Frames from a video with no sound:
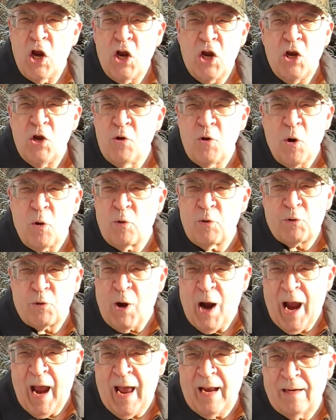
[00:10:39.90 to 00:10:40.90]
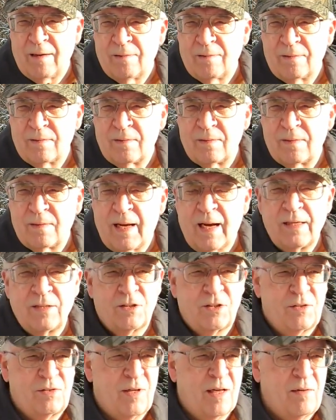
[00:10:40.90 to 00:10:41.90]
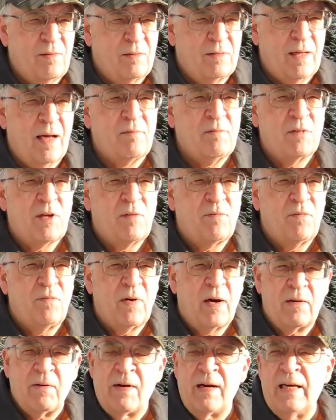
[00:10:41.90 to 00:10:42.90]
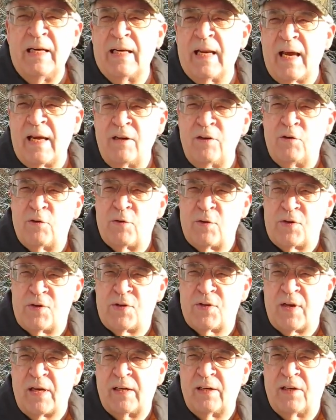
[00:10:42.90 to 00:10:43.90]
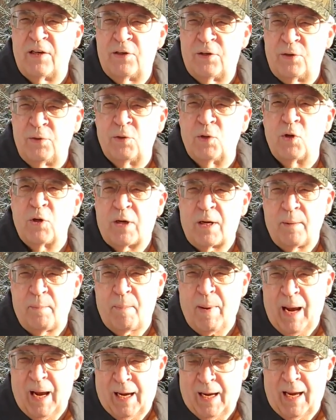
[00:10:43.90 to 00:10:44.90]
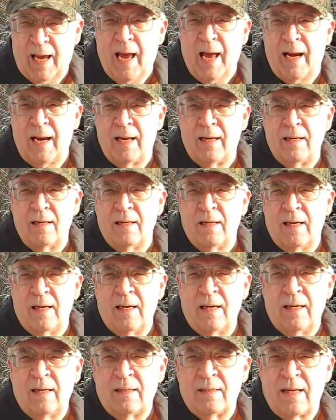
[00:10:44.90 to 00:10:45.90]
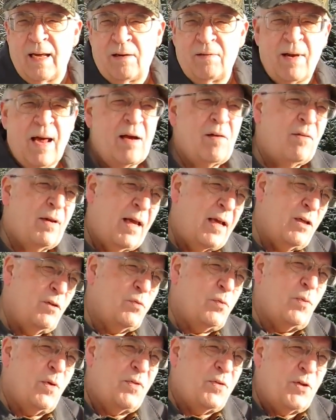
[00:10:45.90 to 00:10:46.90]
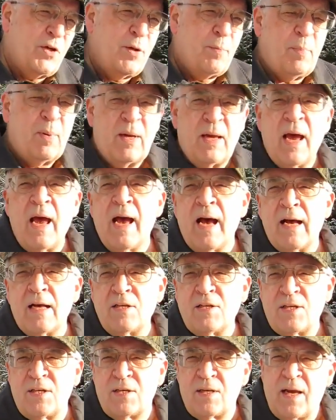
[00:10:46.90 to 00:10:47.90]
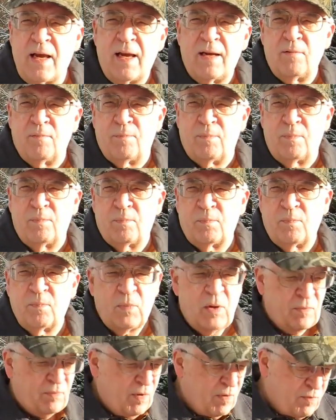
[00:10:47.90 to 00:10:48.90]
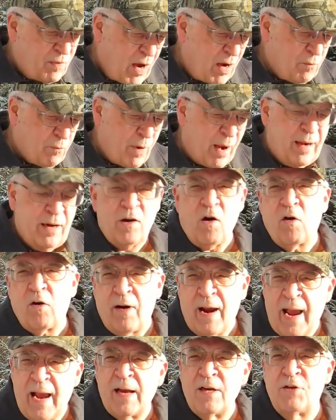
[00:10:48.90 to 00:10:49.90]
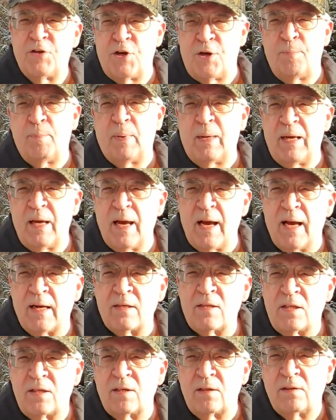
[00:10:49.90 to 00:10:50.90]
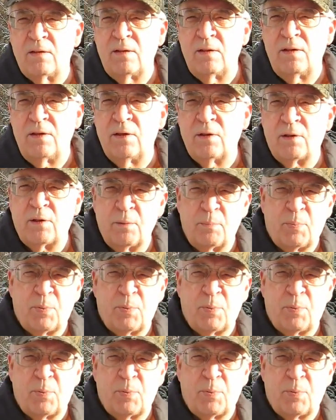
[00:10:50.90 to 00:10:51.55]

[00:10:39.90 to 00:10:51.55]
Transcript: you don't try it. That was a very dangerous thing to do, looking back at it. Now, nowadays with GPS, and if you've got radar and GPS, you